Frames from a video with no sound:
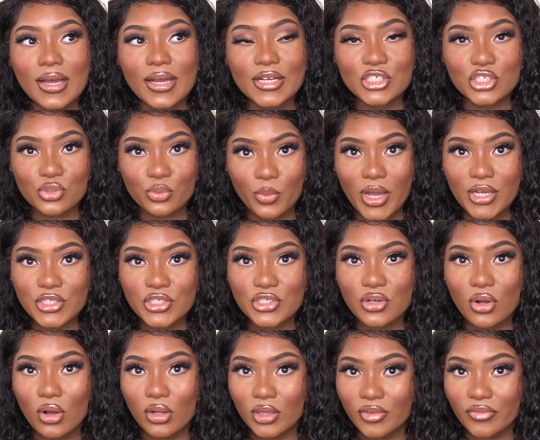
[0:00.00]
I
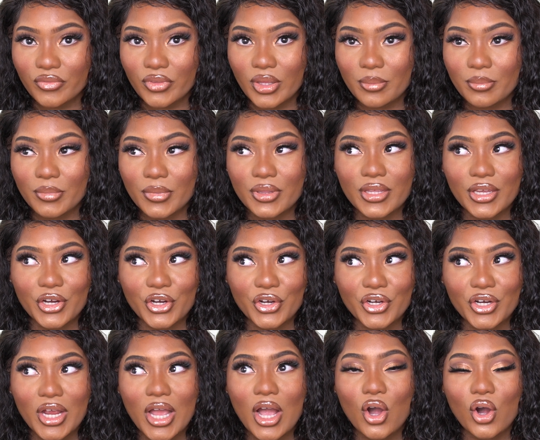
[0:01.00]
swatched all of them.
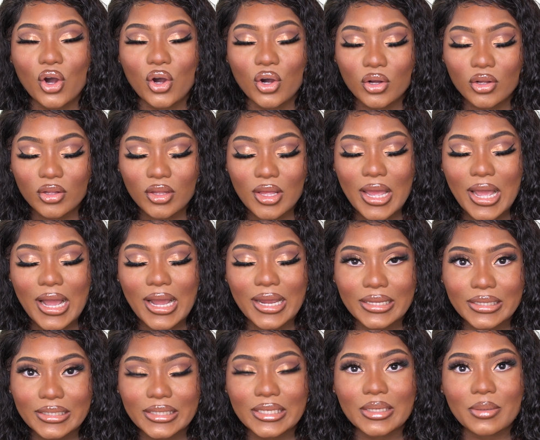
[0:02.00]
They're all
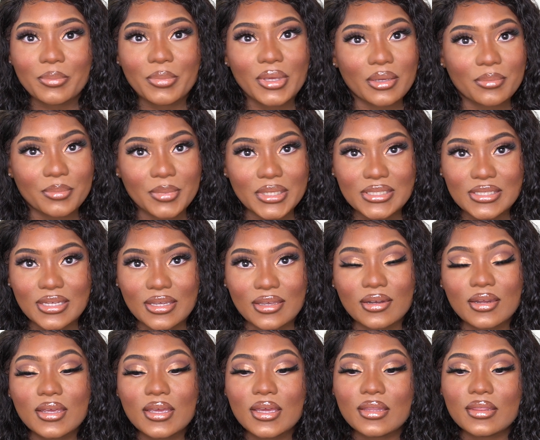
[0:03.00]
highly pigmented.